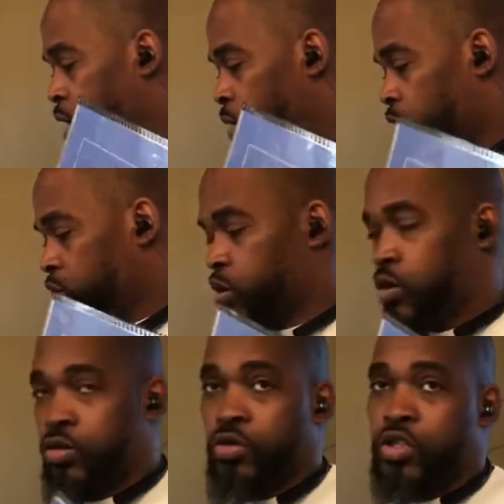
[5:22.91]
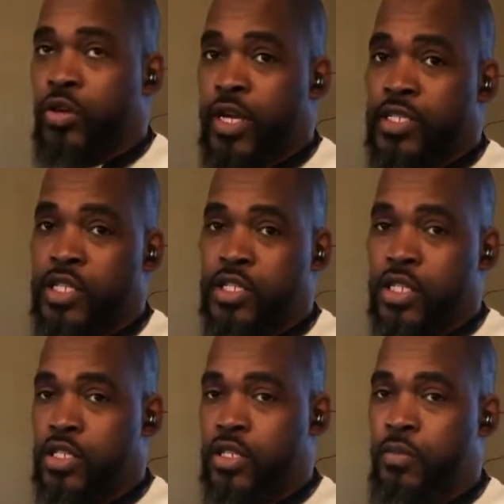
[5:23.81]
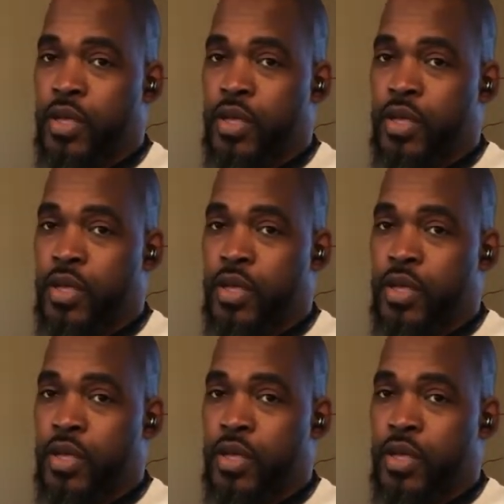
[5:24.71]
I'm also gonna go through the transition into the